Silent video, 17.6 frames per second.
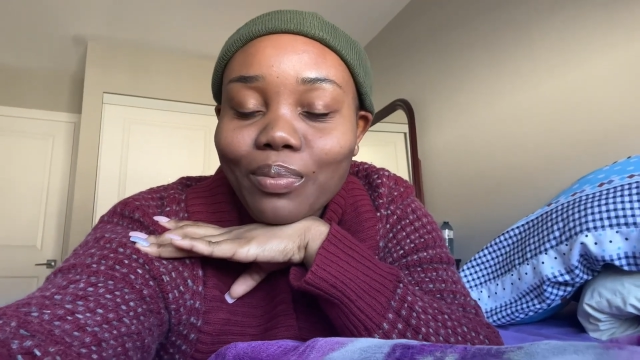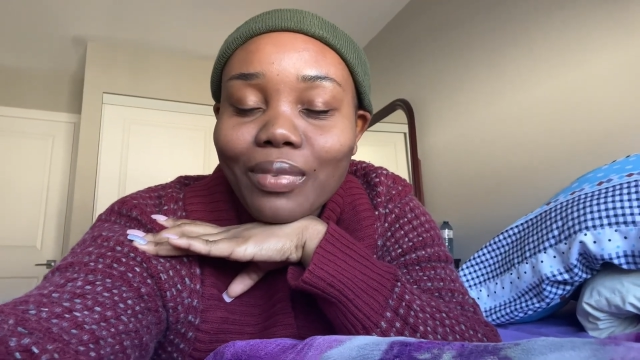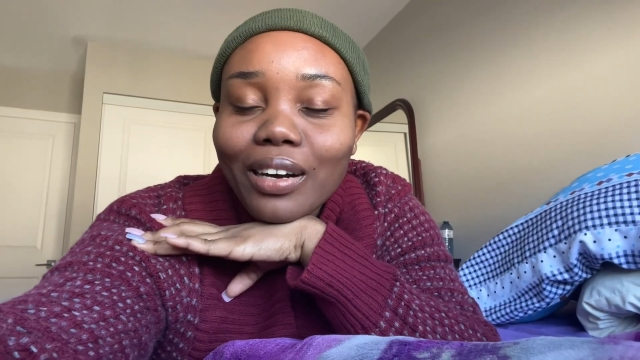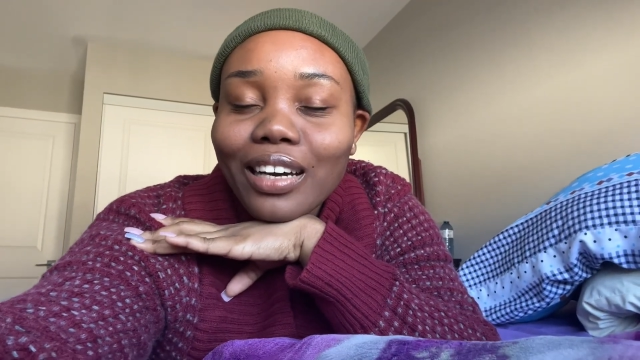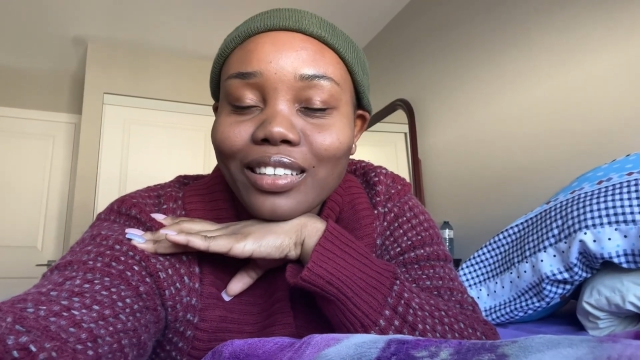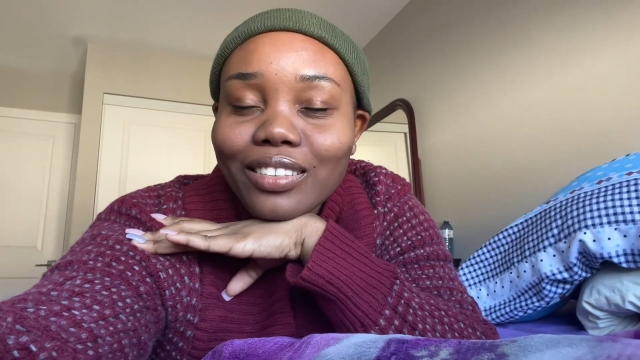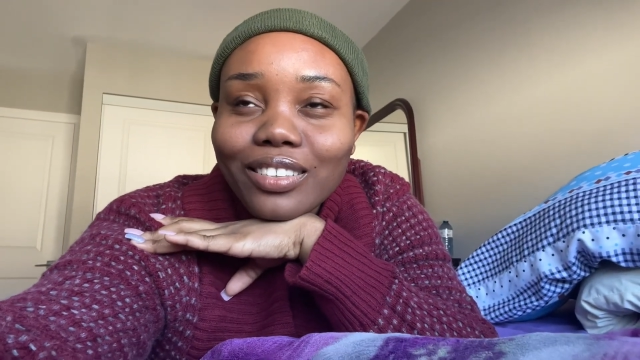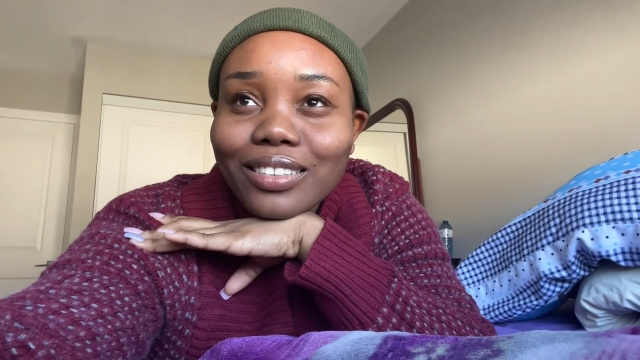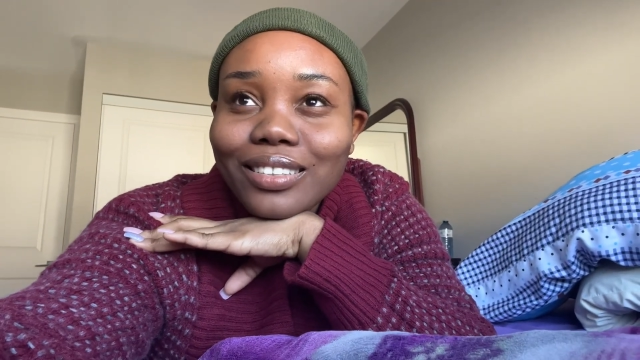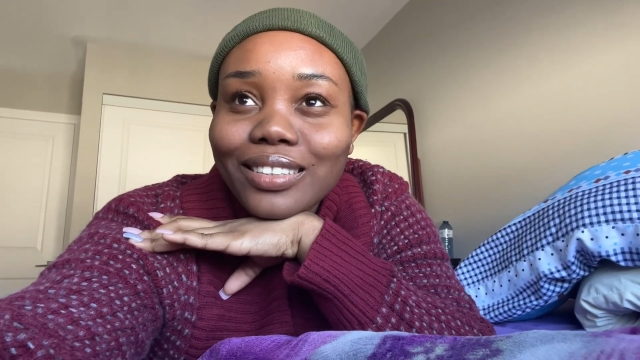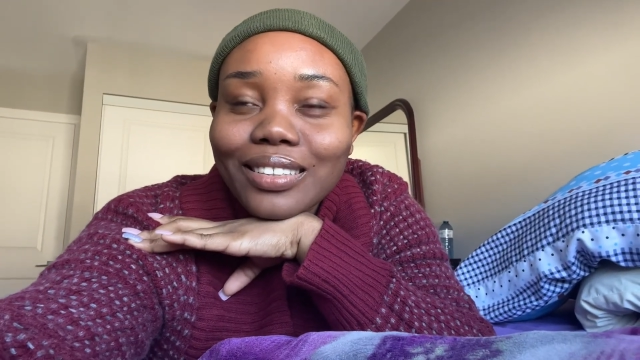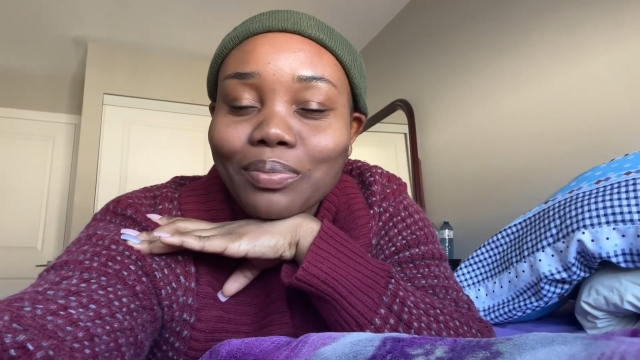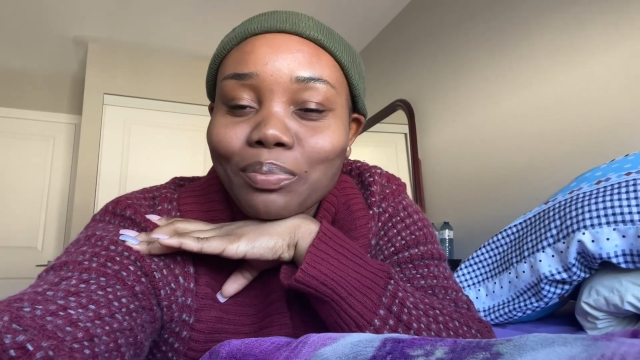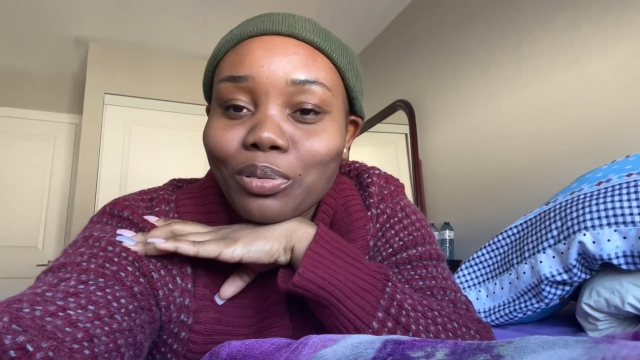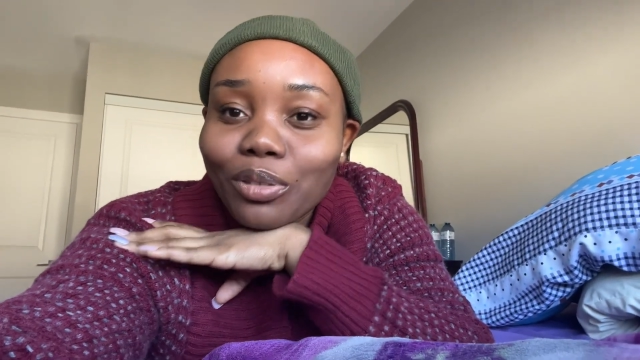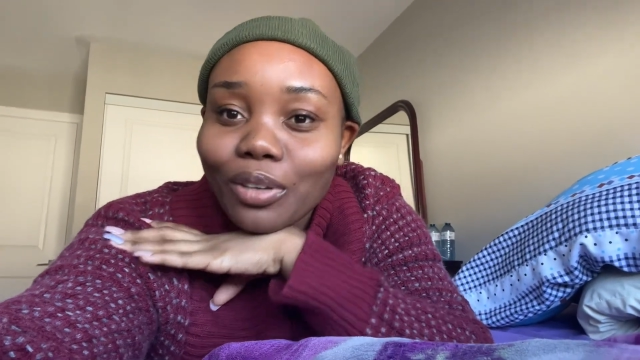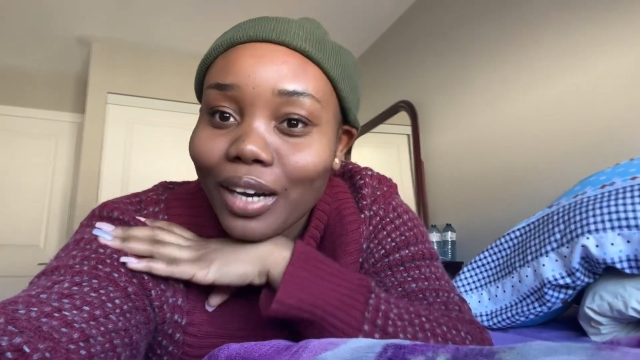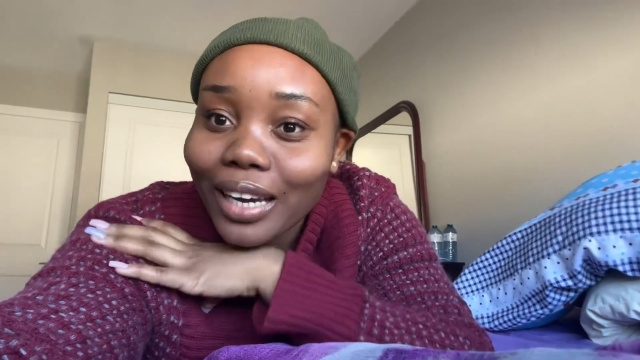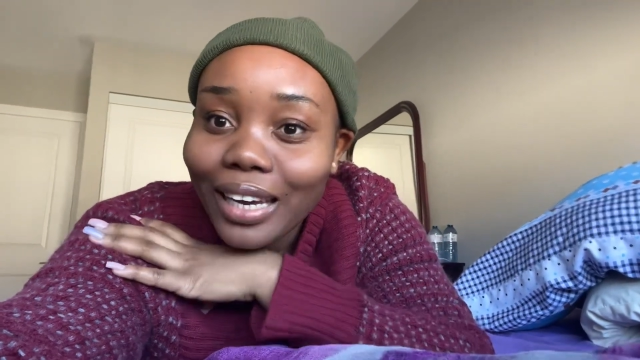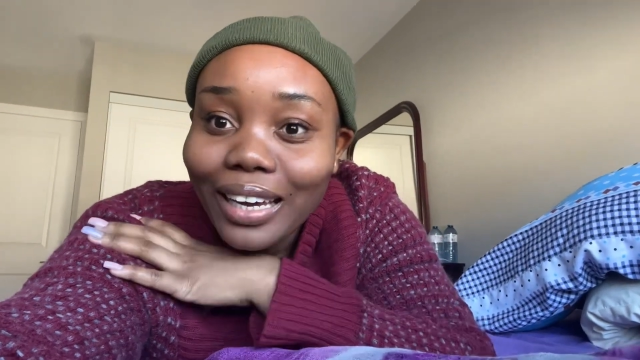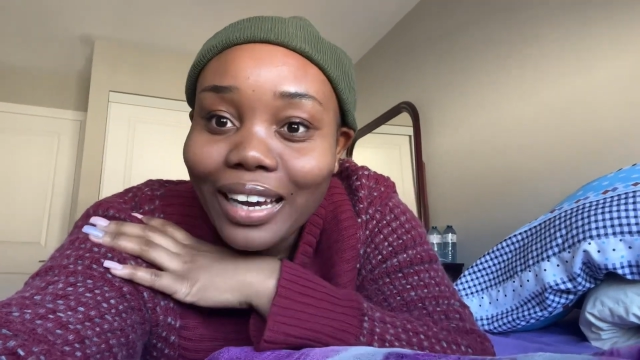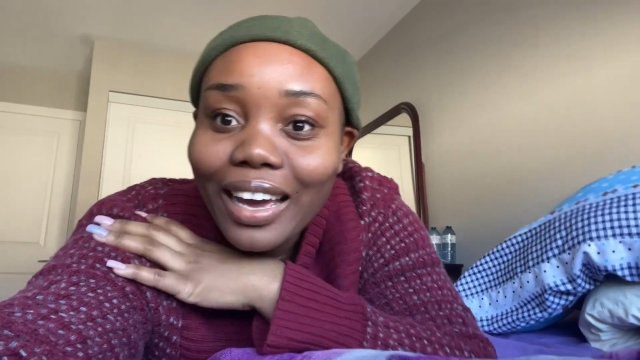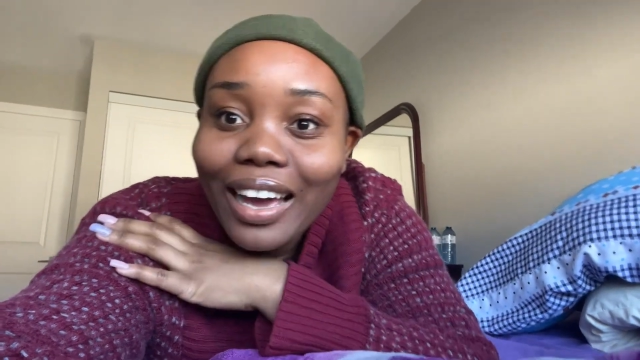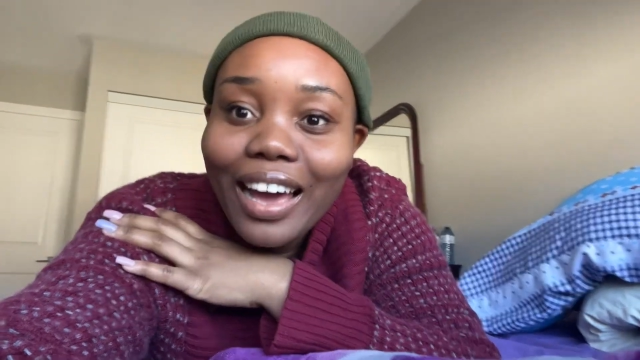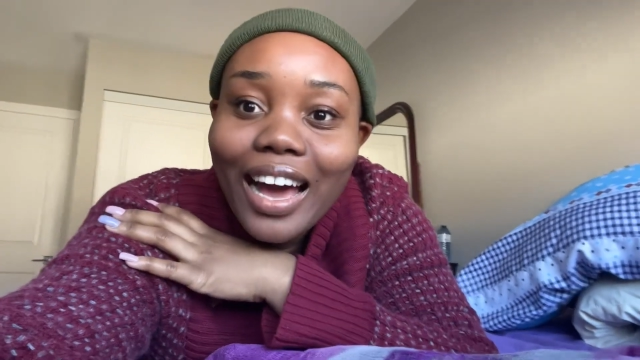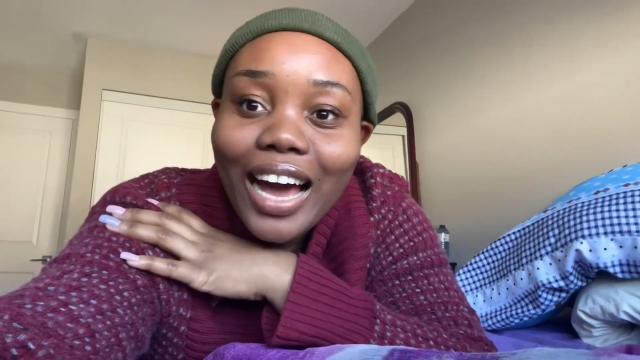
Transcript: i just pray